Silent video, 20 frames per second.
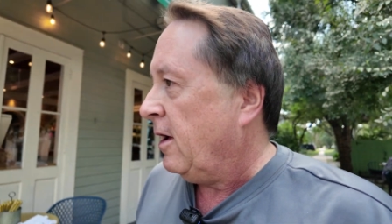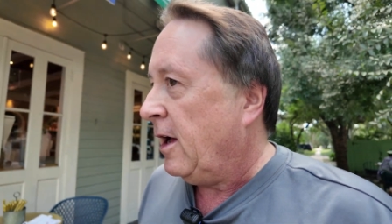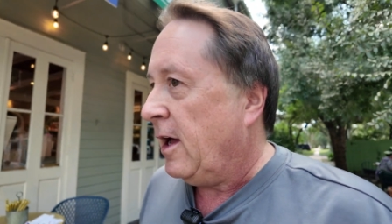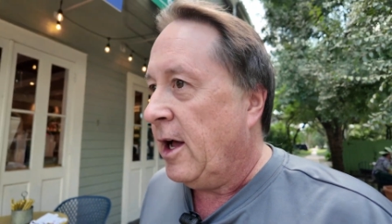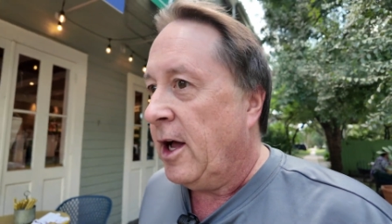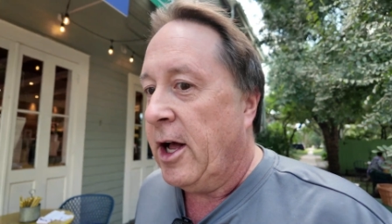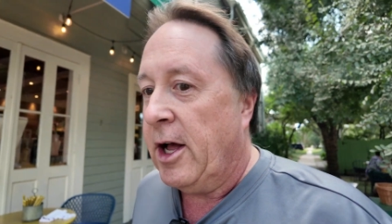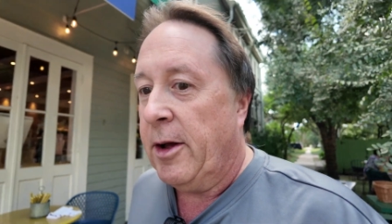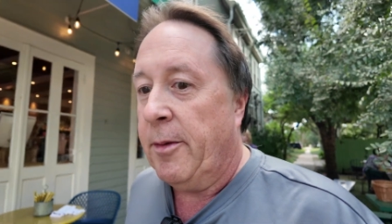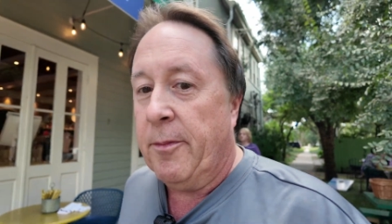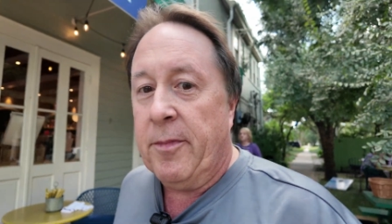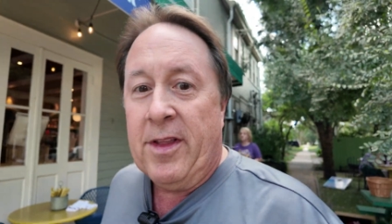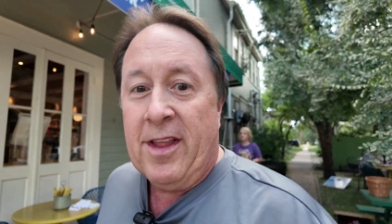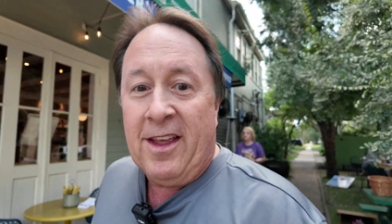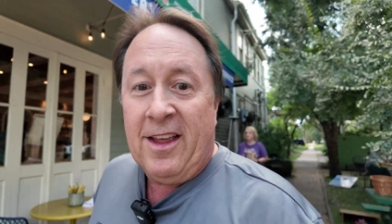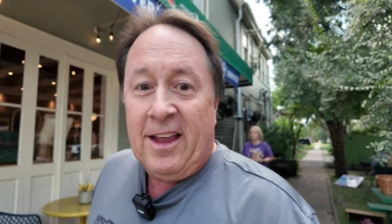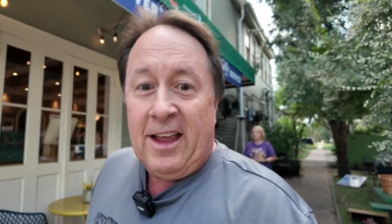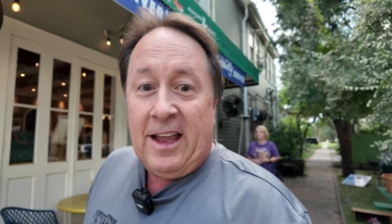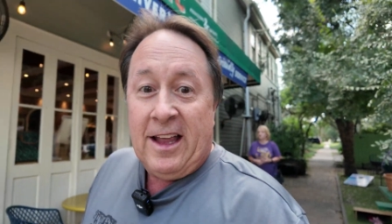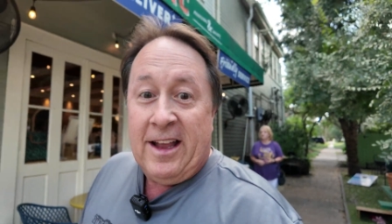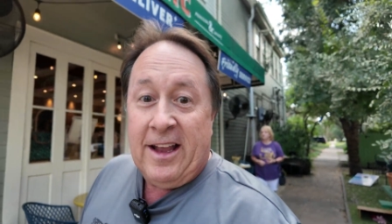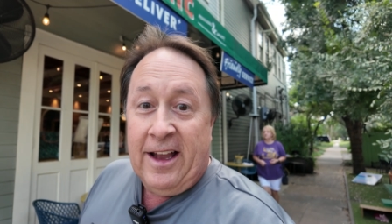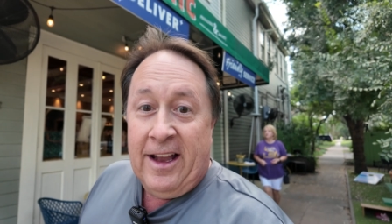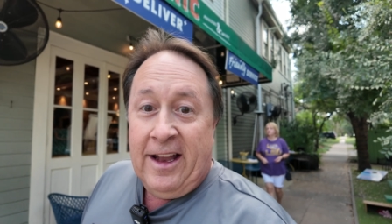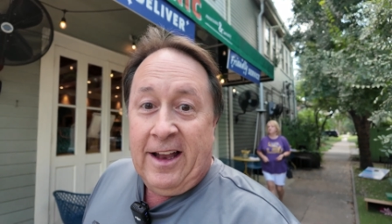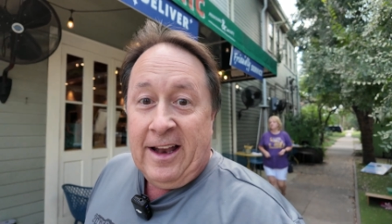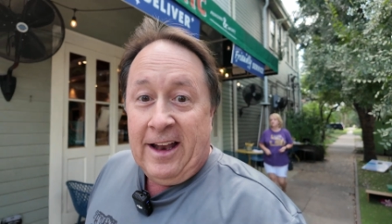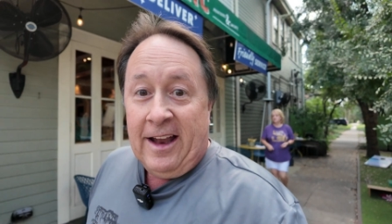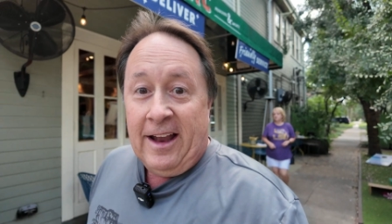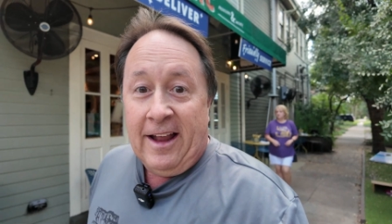Um,
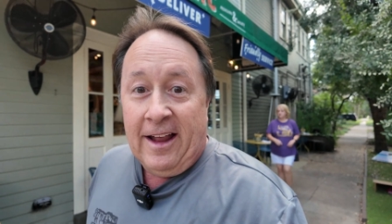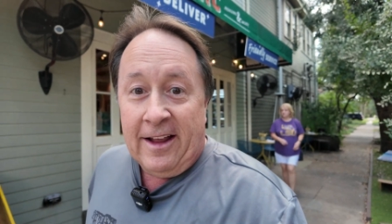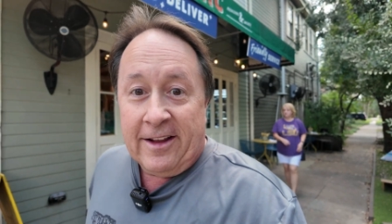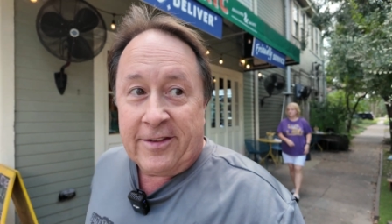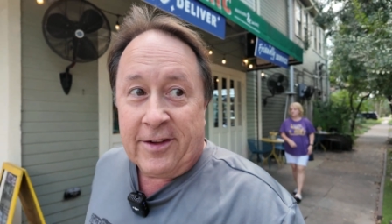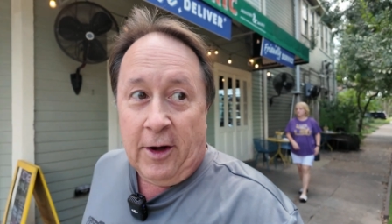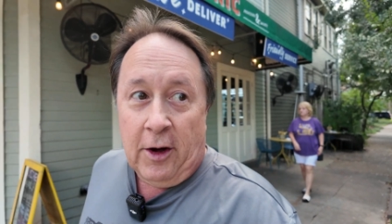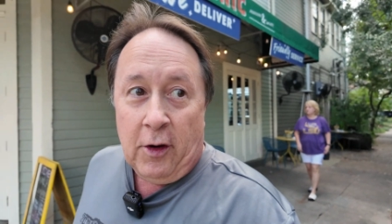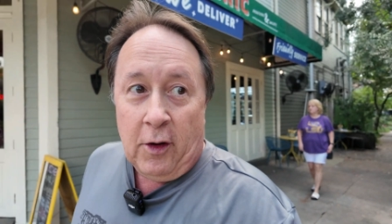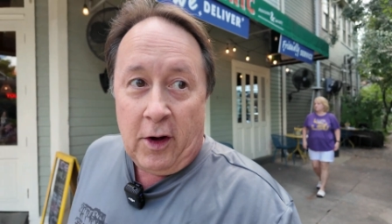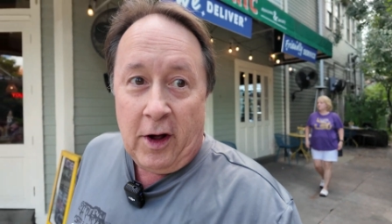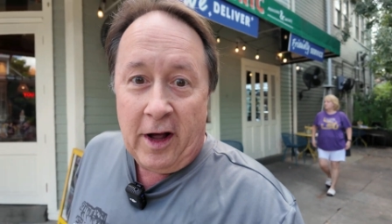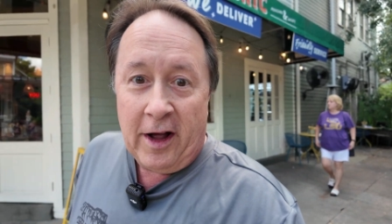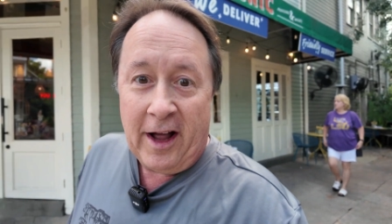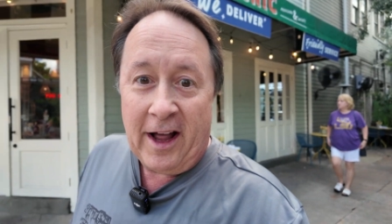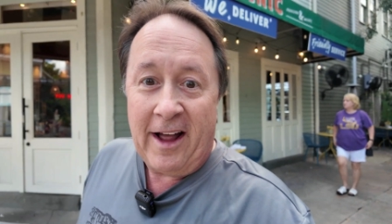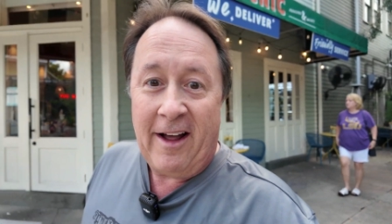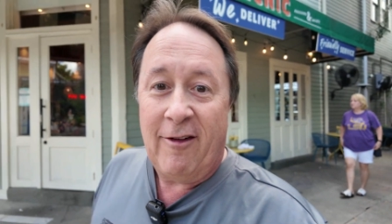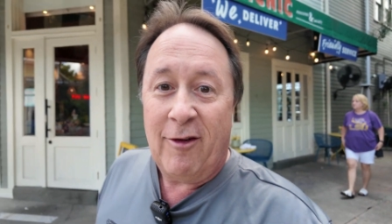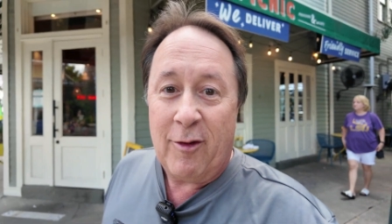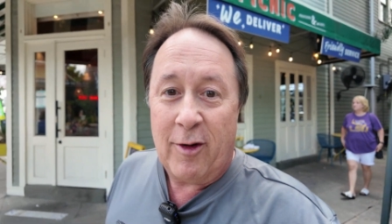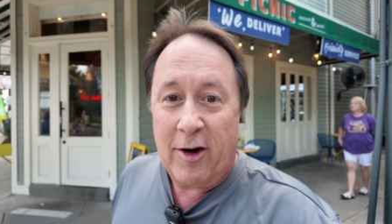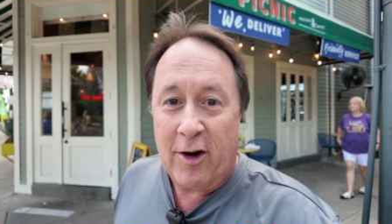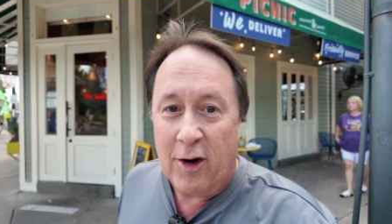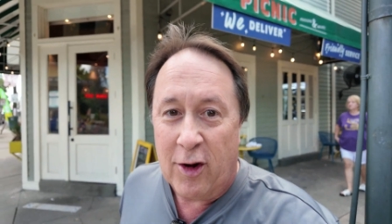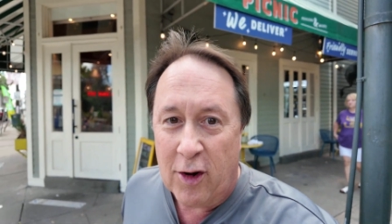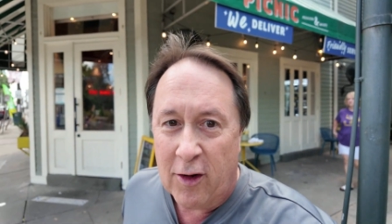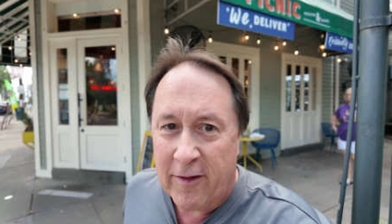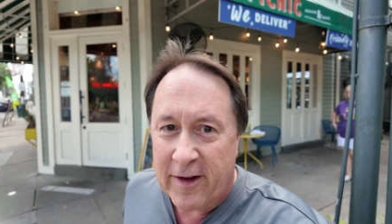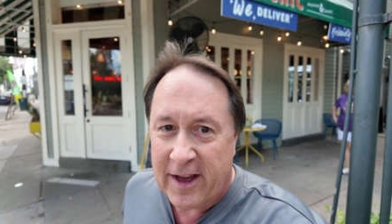so we're
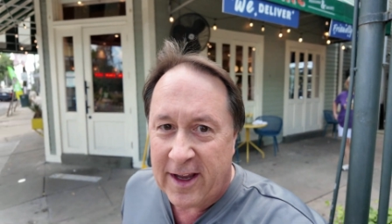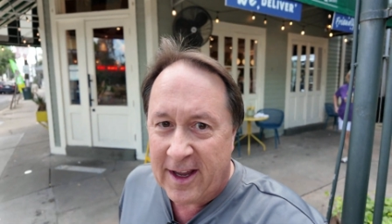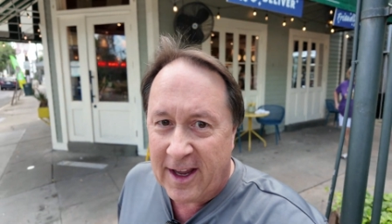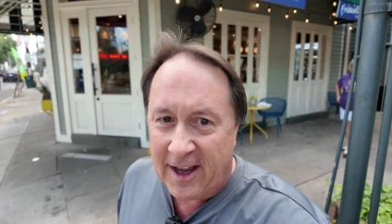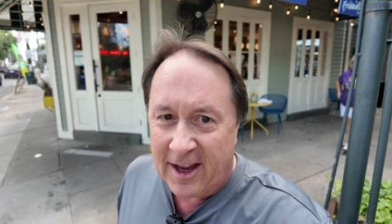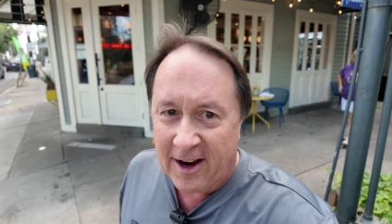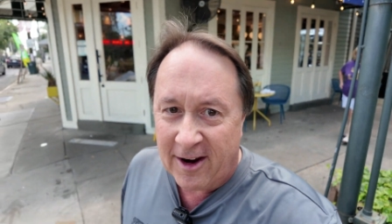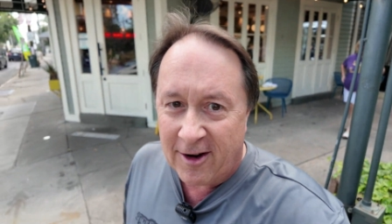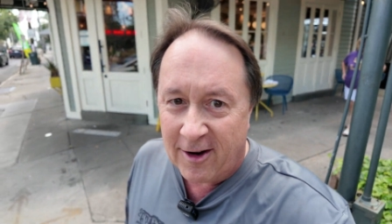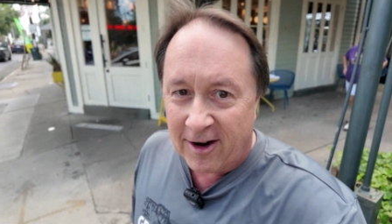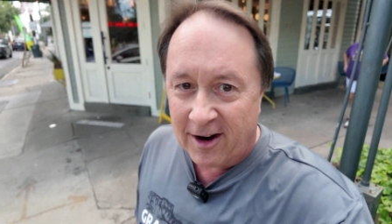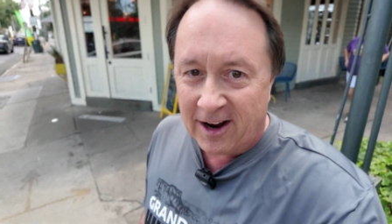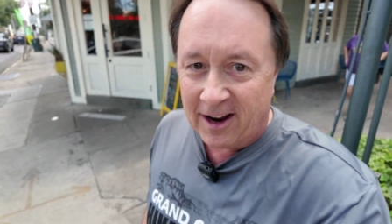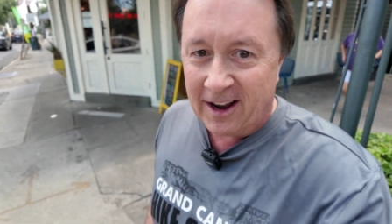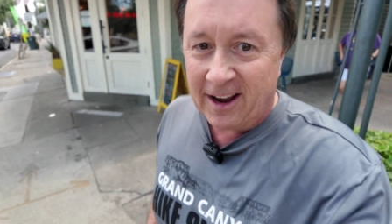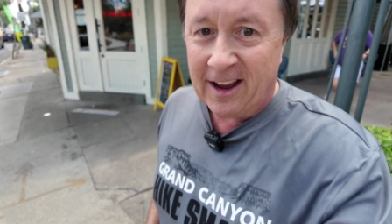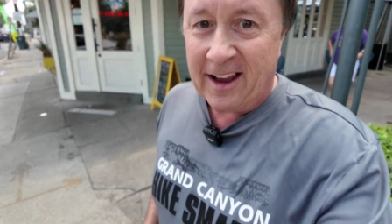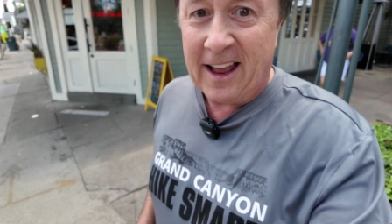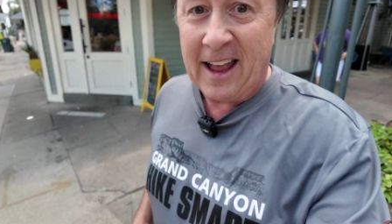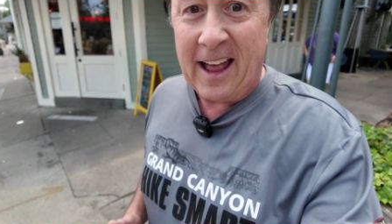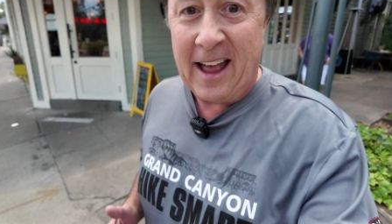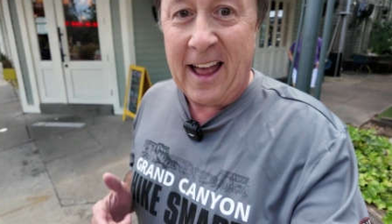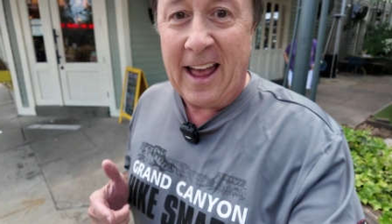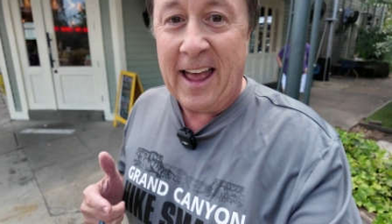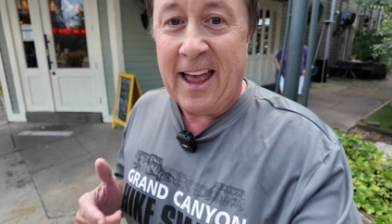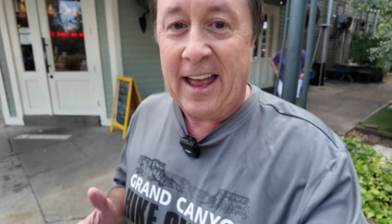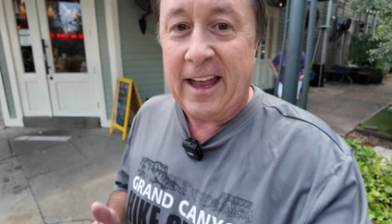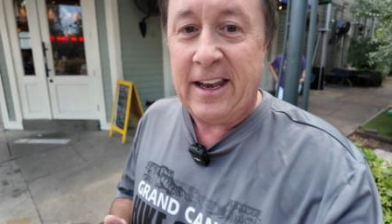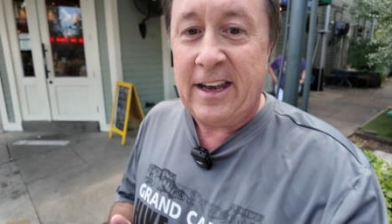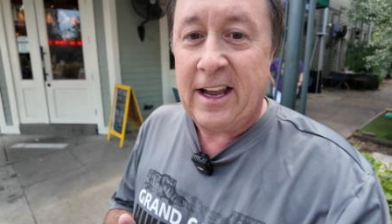over here
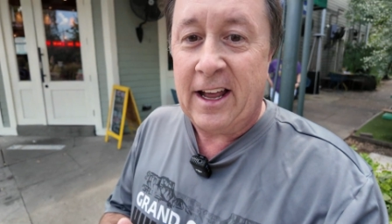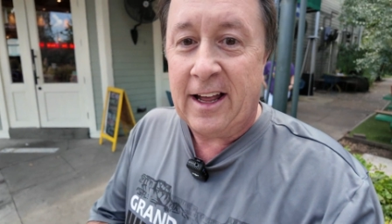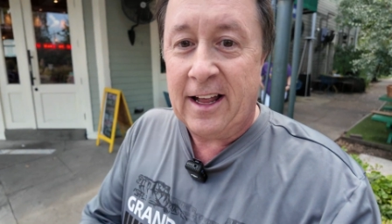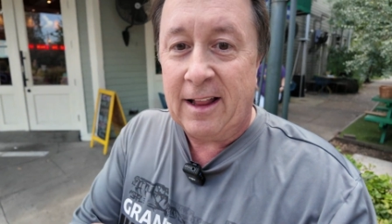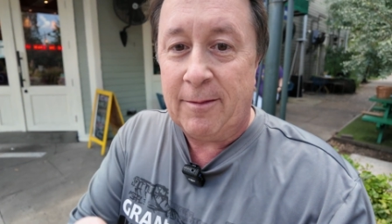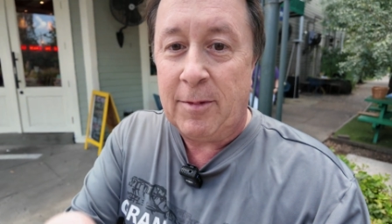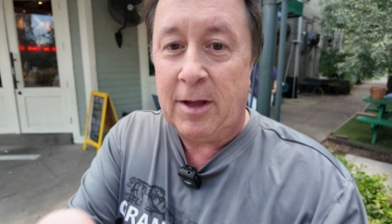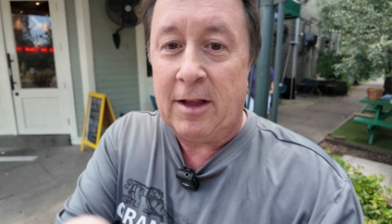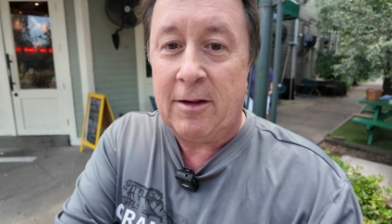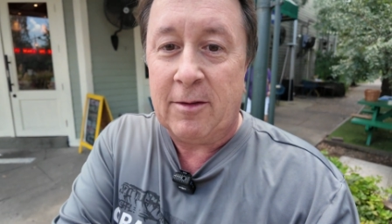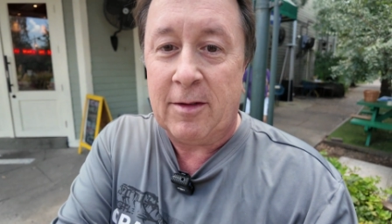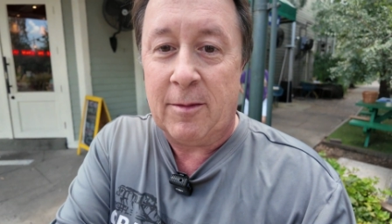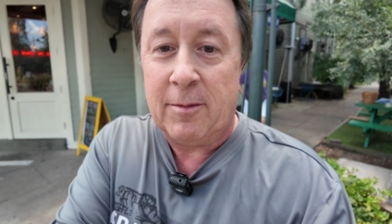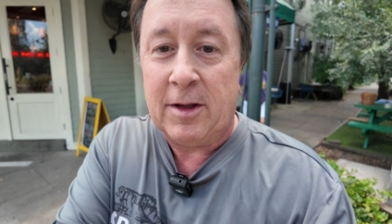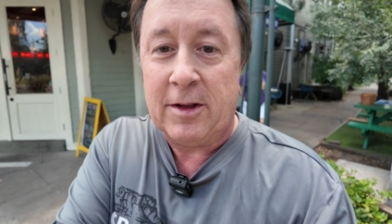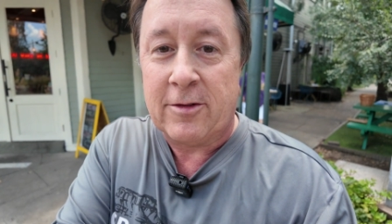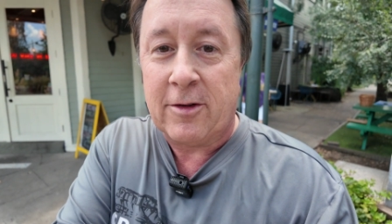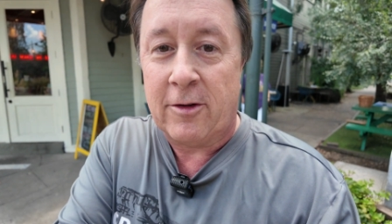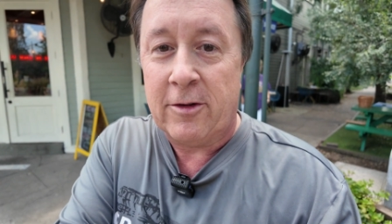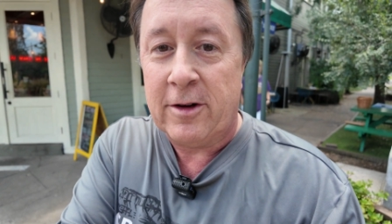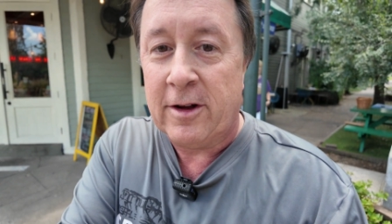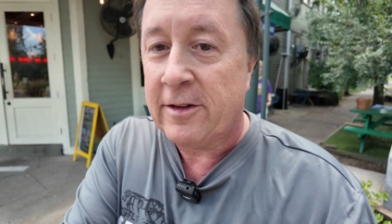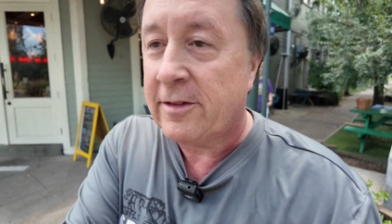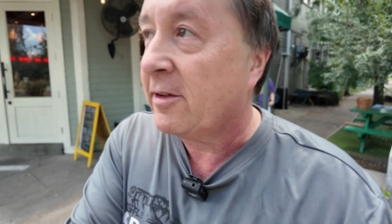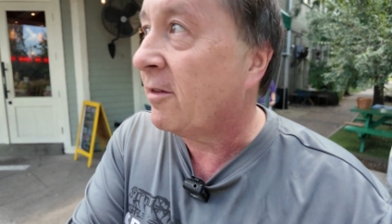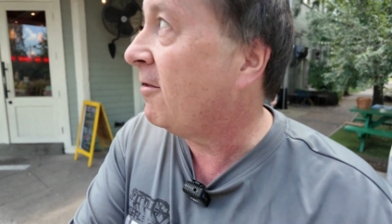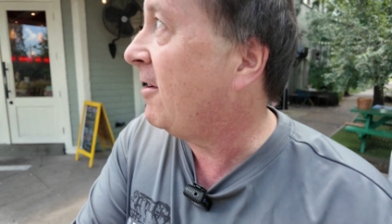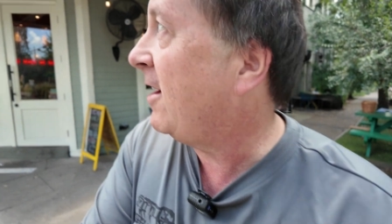and uh, let me let me turn this